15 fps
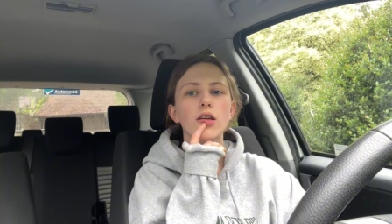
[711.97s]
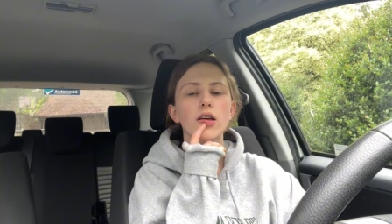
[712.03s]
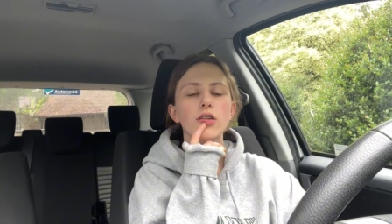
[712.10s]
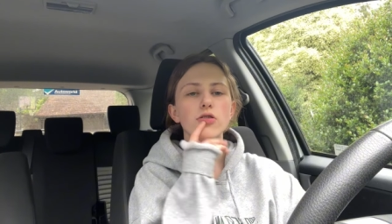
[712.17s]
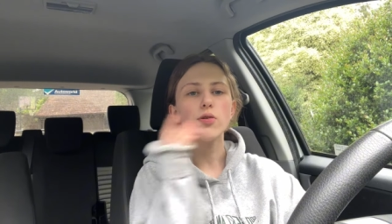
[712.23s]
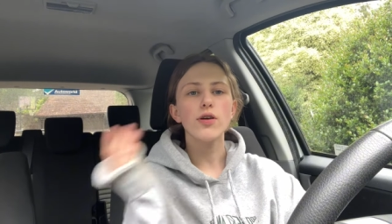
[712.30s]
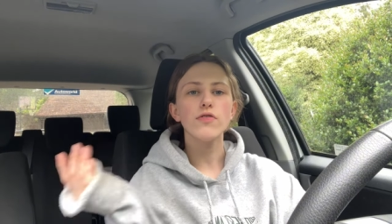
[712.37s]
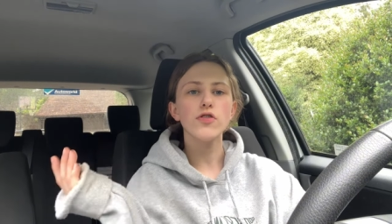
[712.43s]

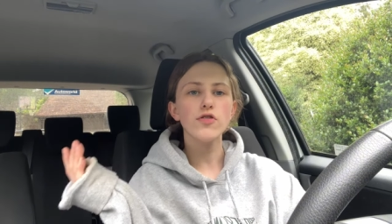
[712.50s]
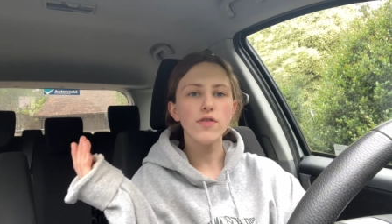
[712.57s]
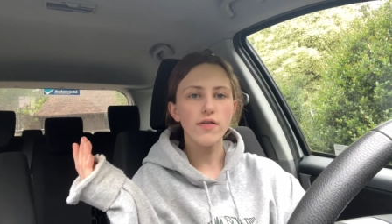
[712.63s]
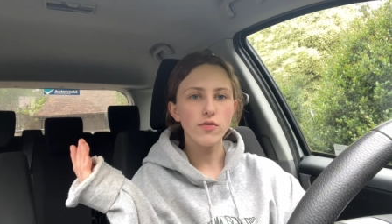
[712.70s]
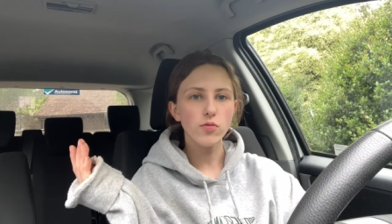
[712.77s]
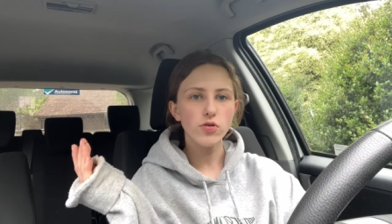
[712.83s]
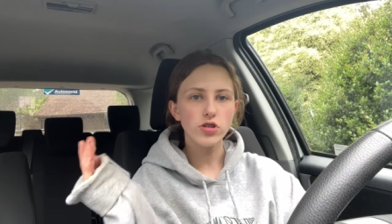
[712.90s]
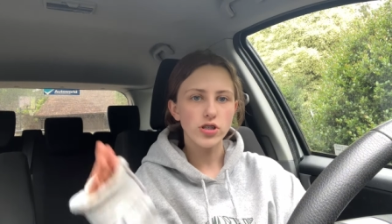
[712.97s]
so if you
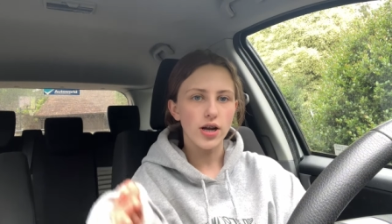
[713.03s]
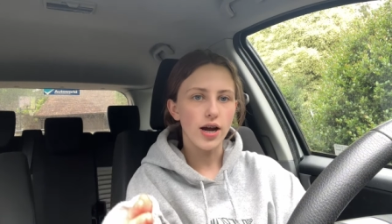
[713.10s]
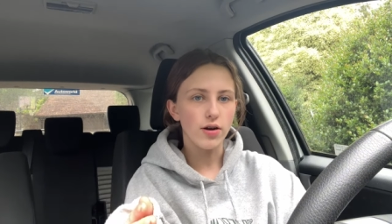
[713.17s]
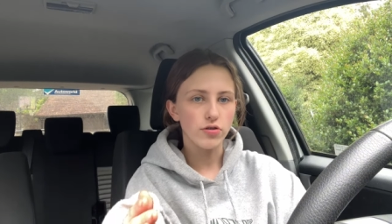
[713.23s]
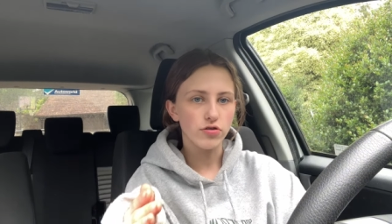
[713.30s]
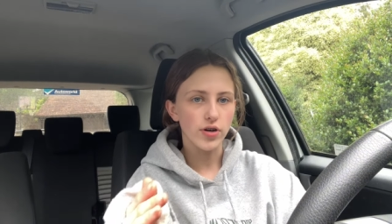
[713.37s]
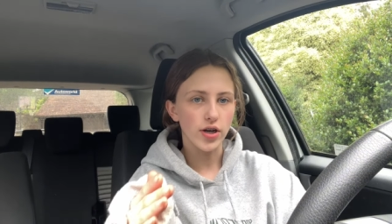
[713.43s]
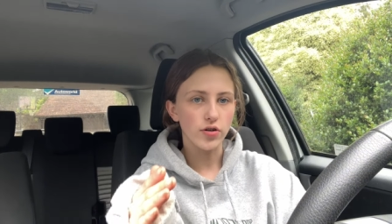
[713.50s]
ever watched How
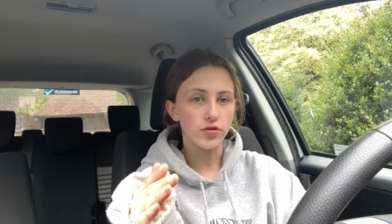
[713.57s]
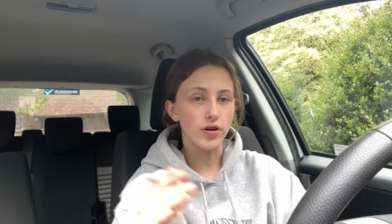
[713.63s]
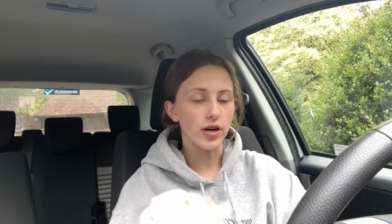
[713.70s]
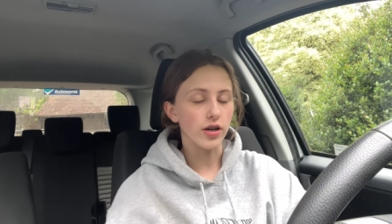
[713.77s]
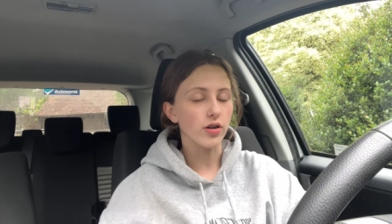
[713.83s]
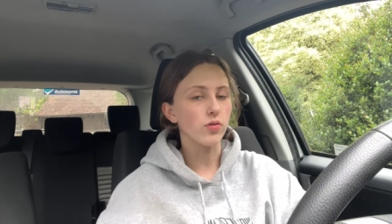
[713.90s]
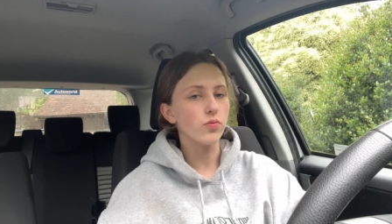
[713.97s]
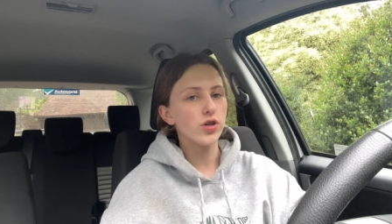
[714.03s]
to Train Your
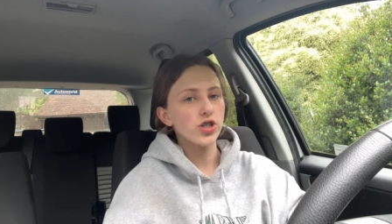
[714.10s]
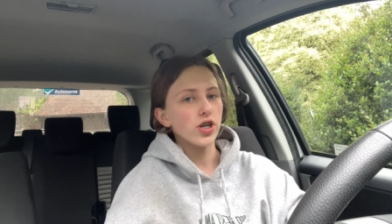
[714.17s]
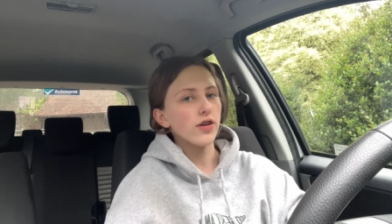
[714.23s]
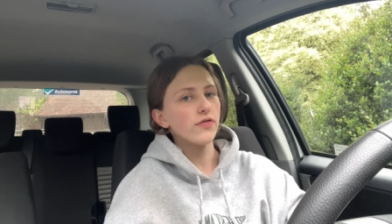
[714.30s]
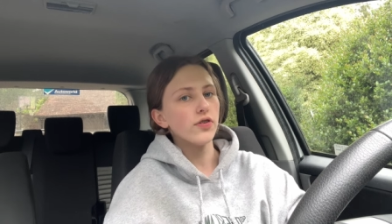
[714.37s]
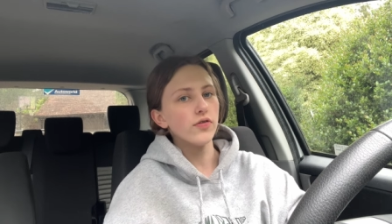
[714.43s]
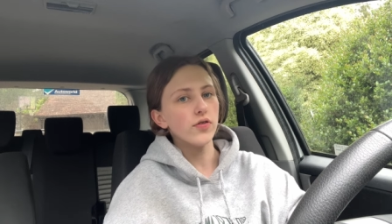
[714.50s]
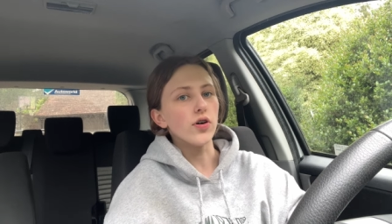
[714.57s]
Dragon, which
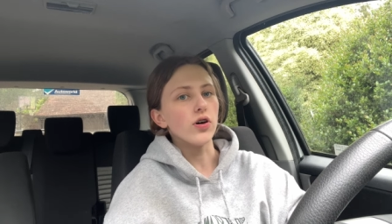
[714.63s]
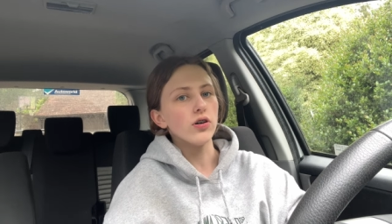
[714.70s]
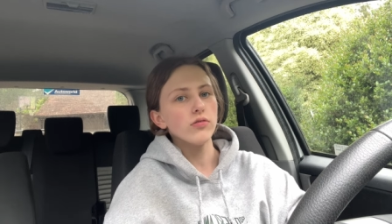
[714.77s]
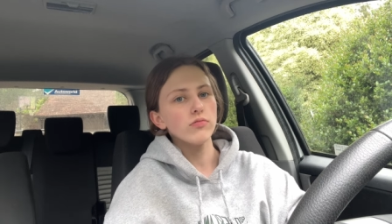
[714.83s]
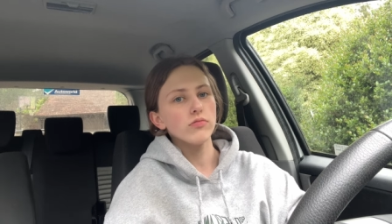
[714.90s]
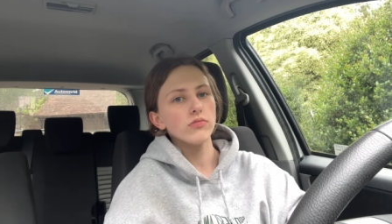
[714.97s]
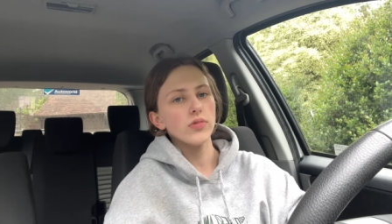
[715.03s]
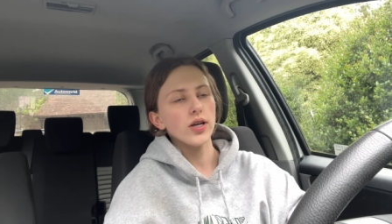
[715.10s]
if you've not,
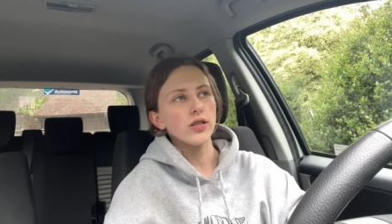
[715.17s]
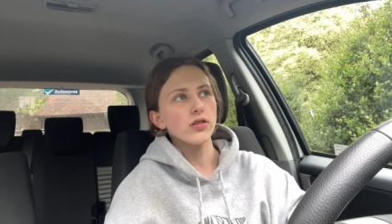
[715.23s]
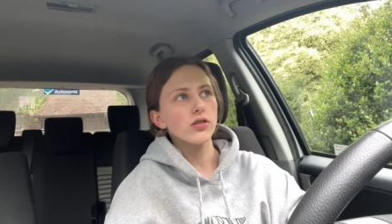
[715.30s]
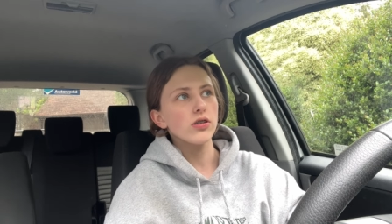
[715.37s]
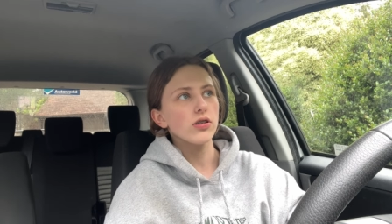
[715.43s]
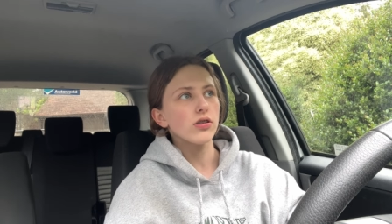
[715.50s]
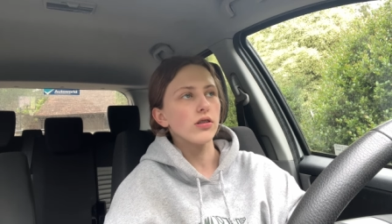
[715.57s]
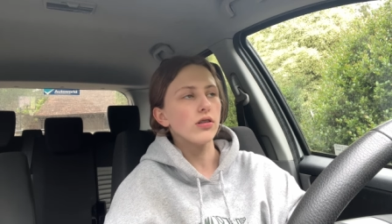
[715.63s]
it's
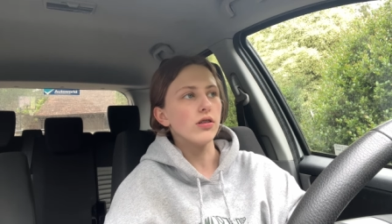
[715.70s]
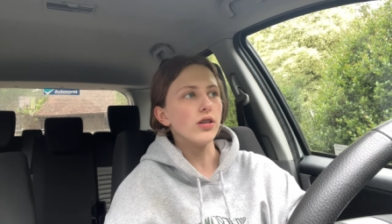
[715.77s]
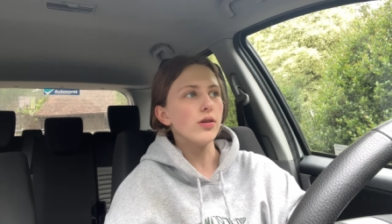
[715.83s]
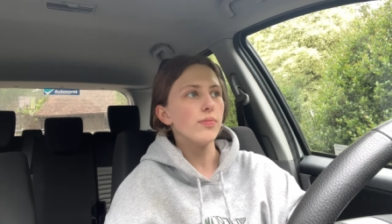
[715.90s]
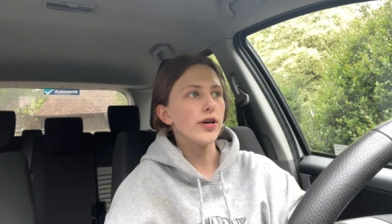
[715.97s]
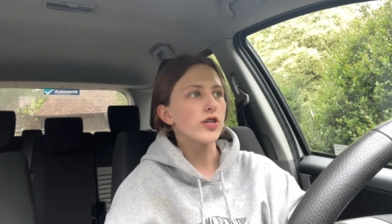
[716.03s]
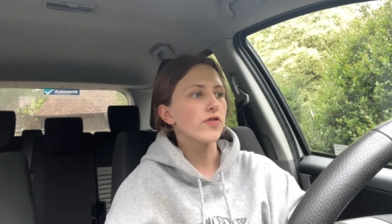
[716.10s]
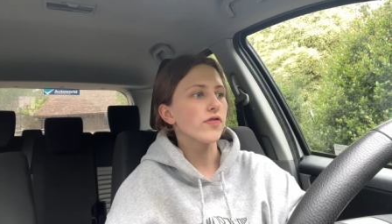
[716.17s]
the
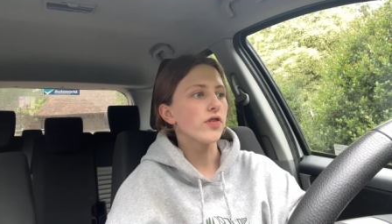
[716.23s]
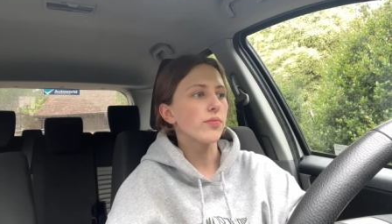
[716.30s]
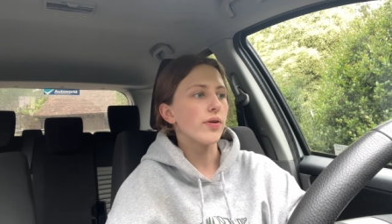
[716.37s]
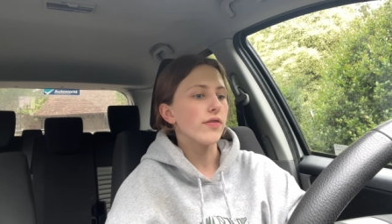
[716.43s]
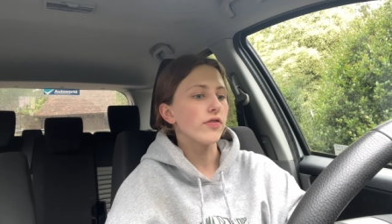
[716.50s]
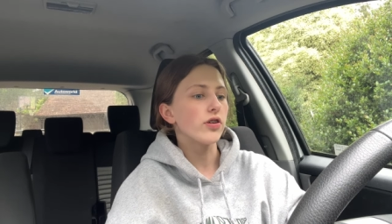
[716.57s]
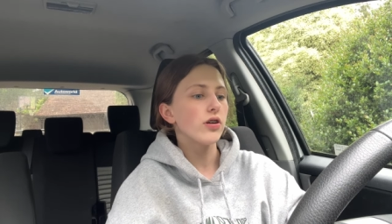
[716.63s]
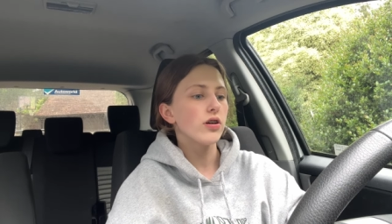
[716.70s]
best film
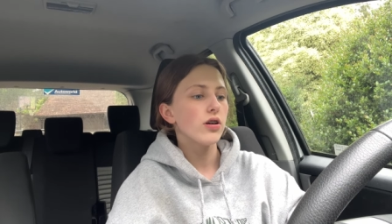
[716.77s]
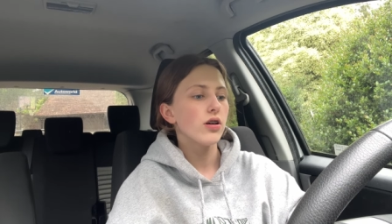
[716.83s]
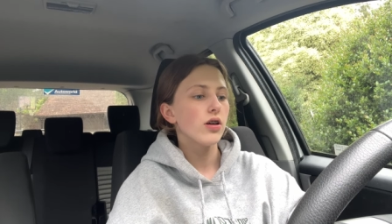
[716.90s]
ever.